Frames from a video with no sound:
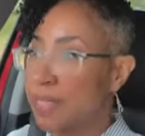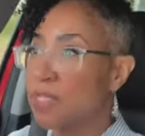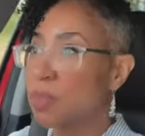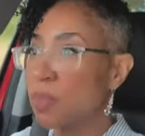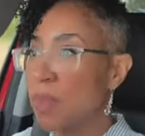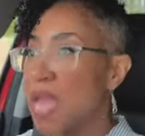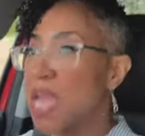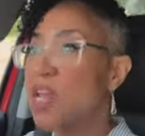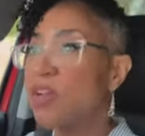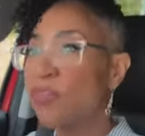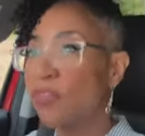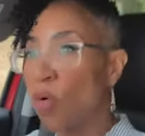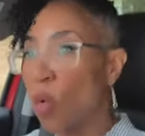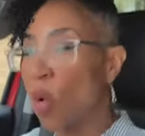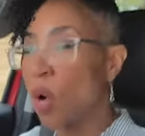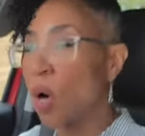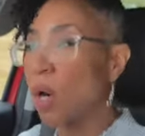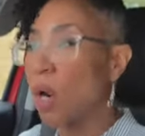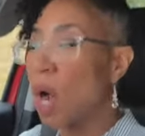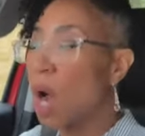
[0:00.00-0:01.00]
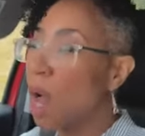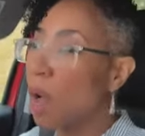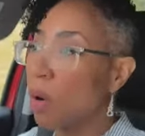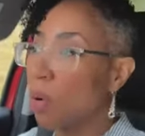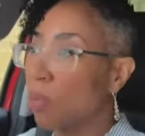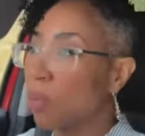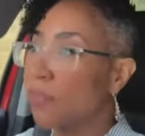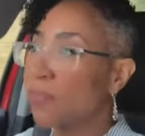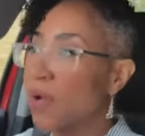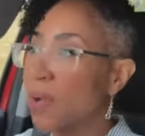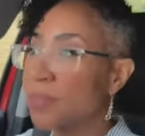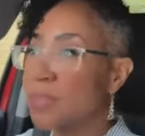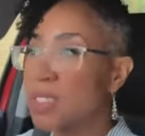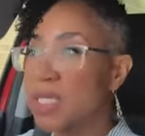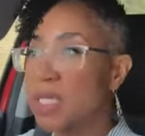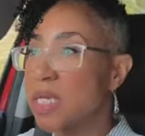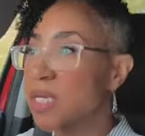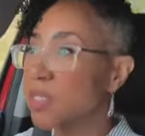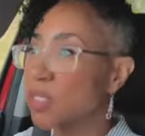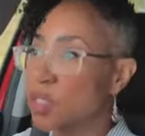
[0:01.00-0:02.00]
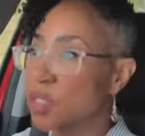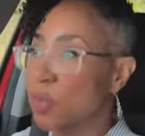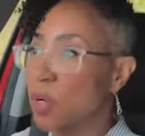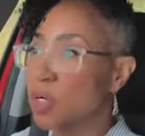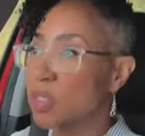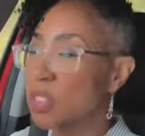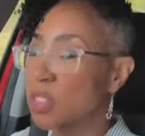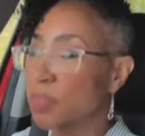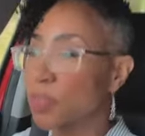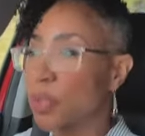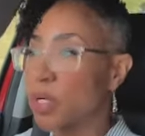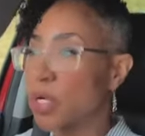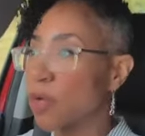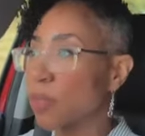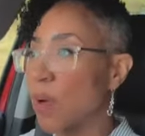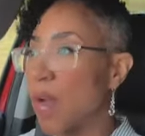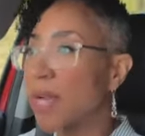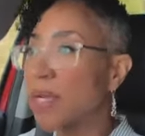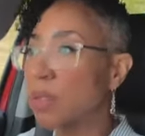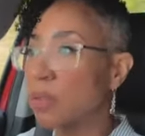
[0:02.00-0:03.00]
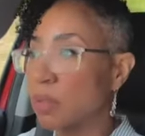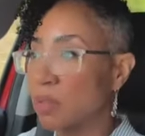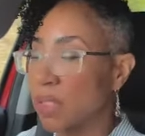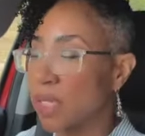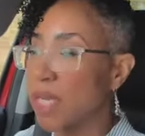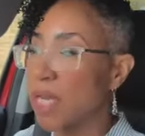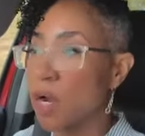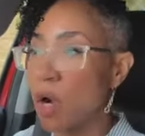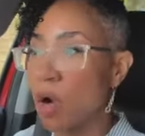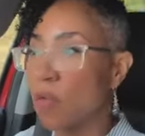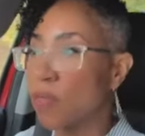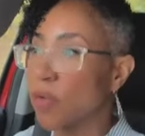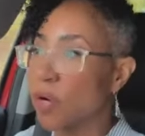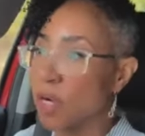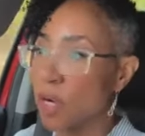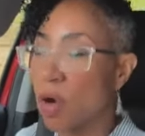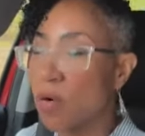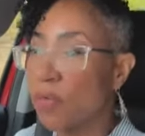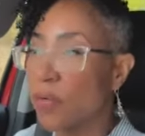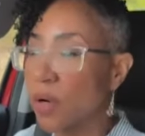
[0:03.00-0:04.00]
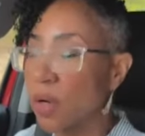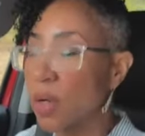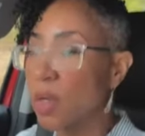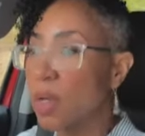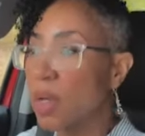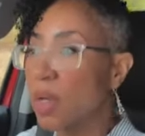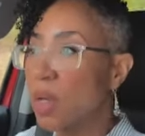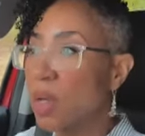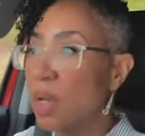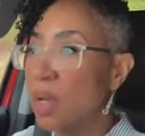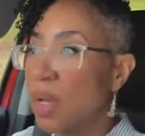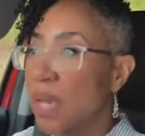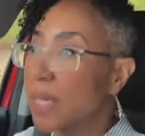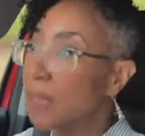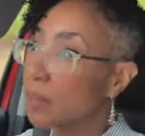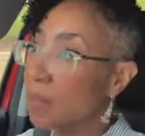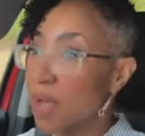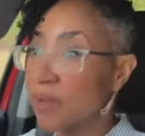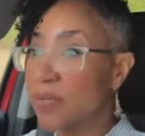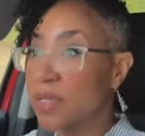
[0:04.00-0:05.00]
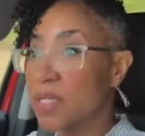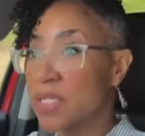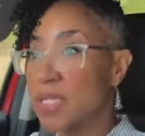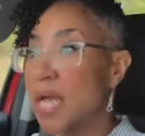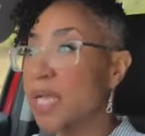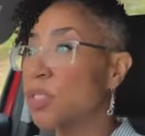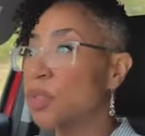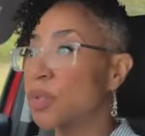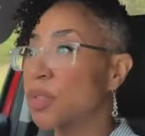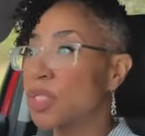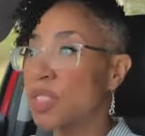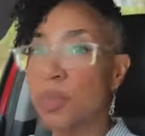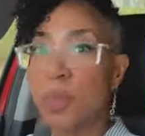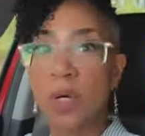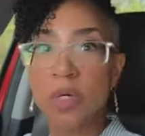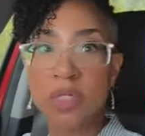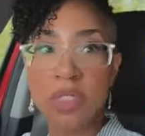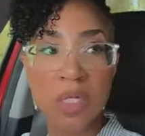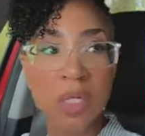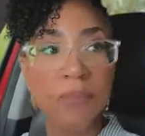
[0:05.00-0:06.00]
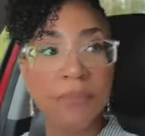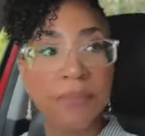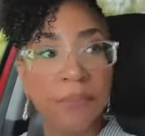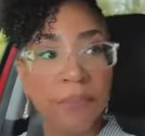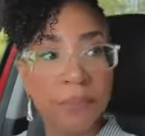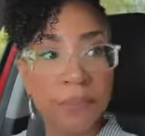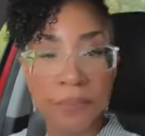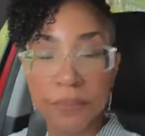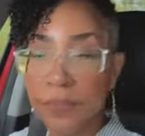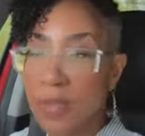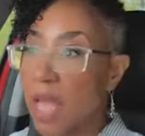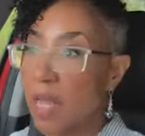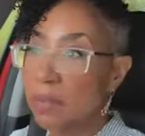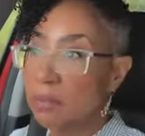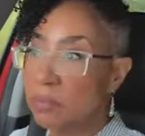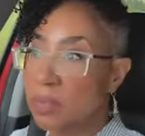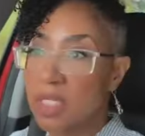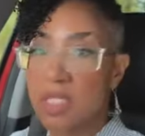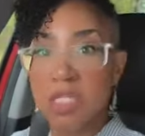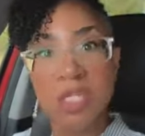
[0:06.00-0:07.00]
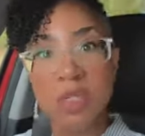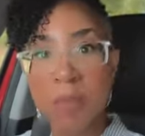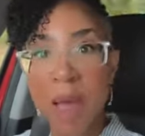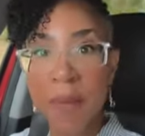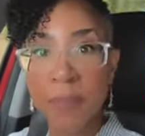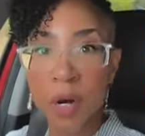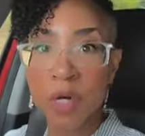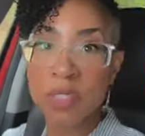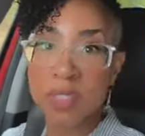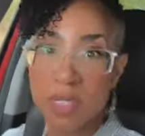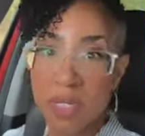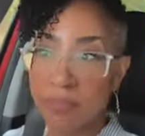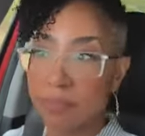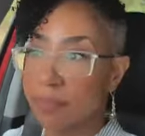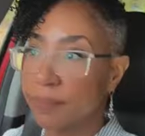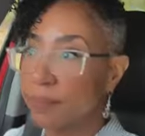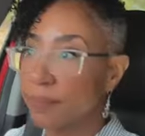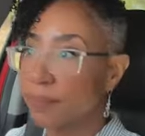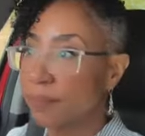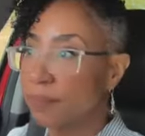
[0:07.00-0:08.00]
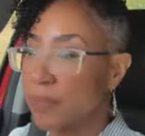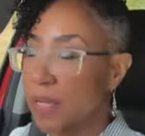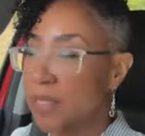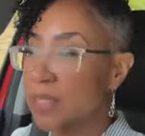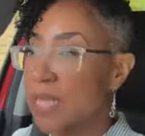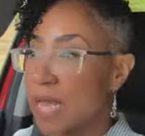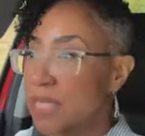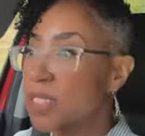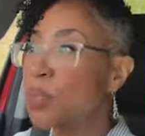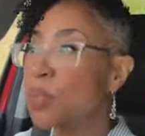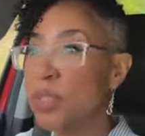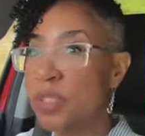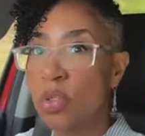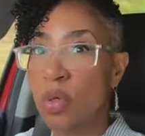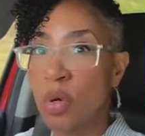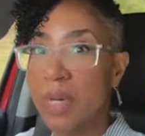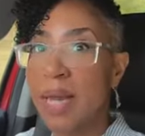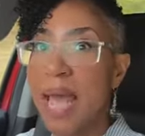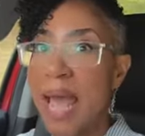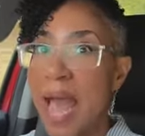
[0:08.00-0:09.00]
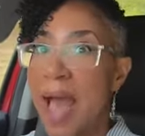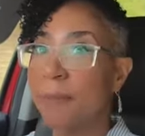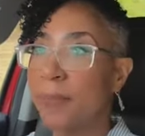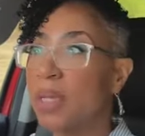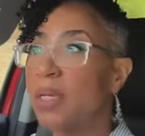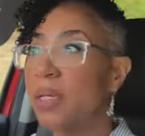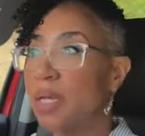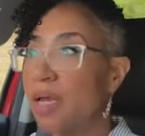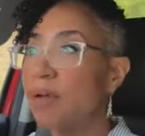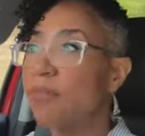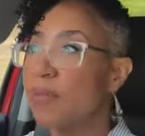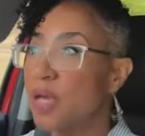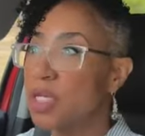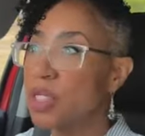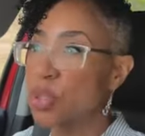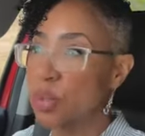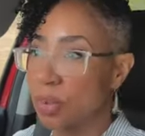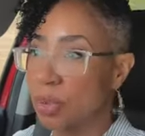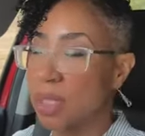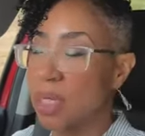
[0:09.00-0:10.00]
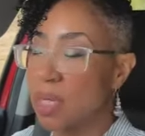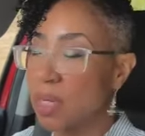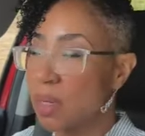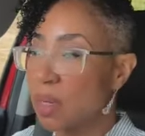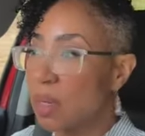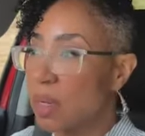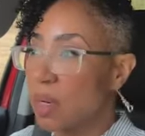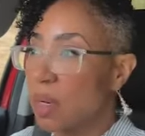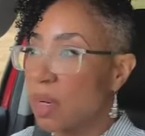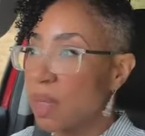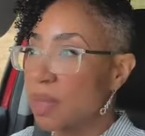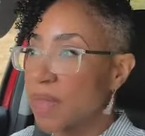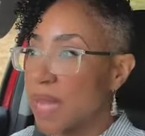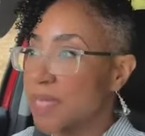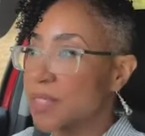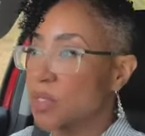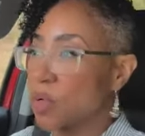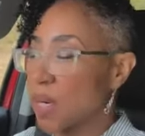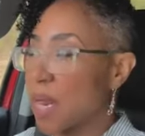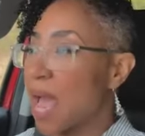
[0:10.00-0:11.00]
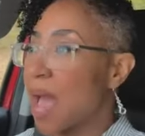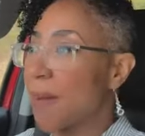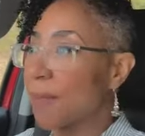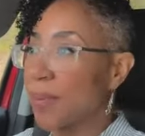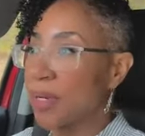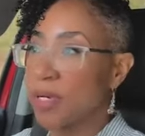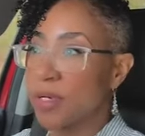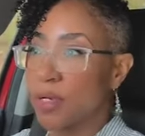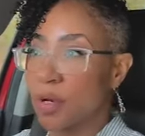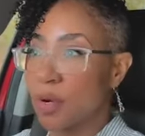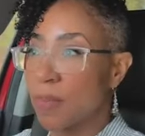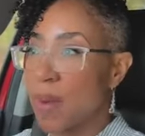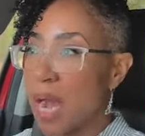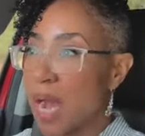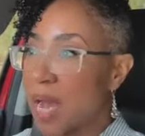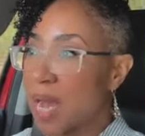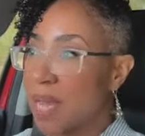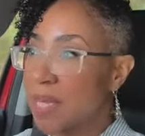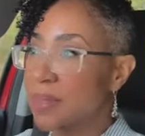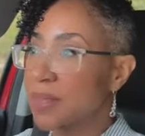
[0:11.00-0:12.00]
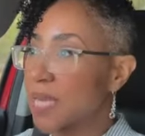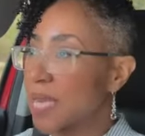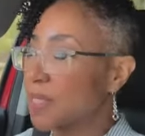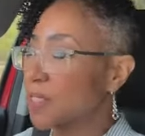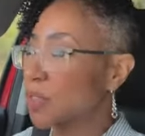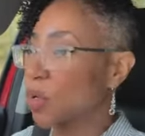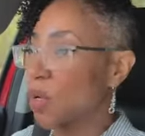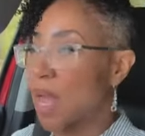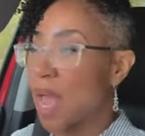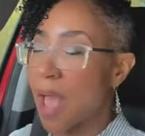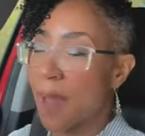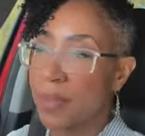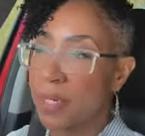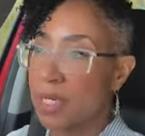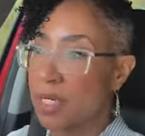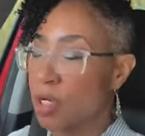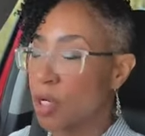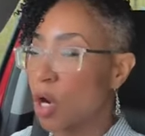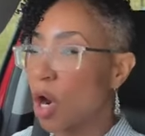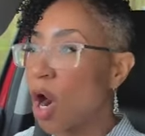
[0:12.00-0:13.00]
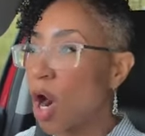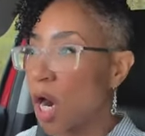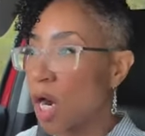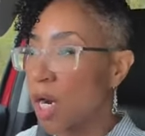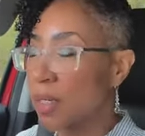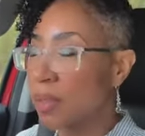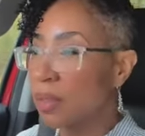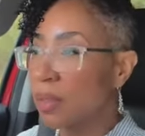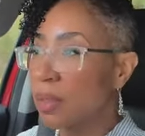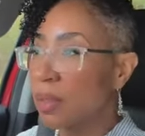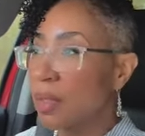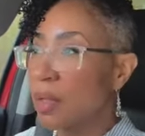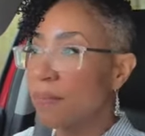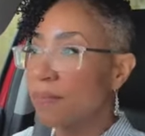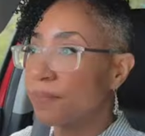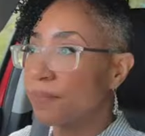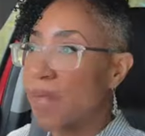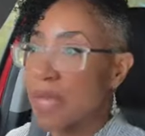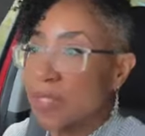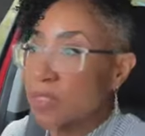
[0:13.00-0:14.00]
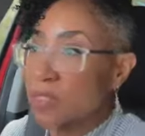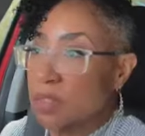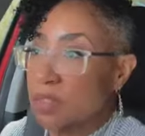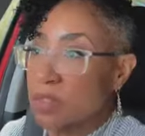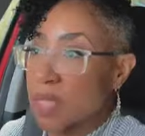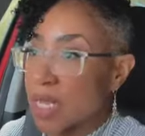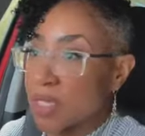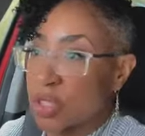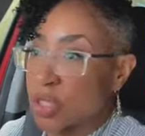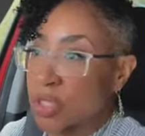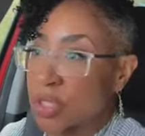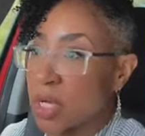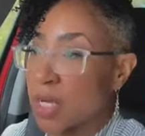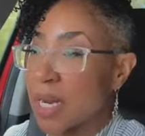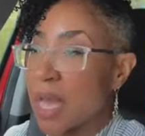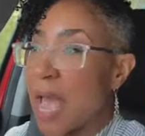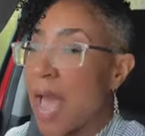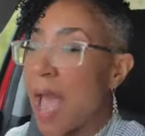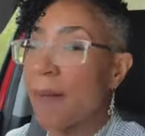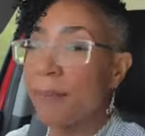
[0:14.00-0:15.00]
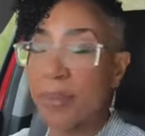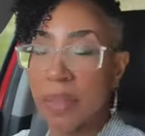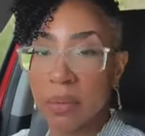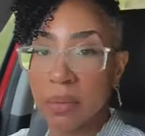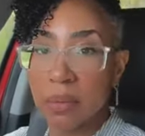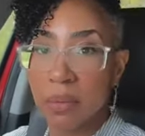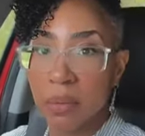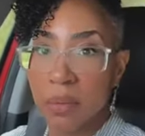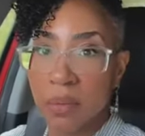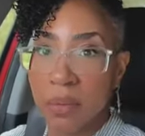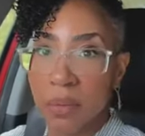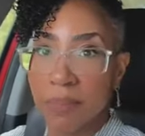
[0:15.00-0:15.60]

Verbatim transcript: It's made for, oh, if I'm seeing this person pretty regularly over and over and I'm having sex with this person, like this is my person. Like that's what's going to happen eventually. That's going to happen in your mind. That's going to happen in your heart. That's, that's just going to happen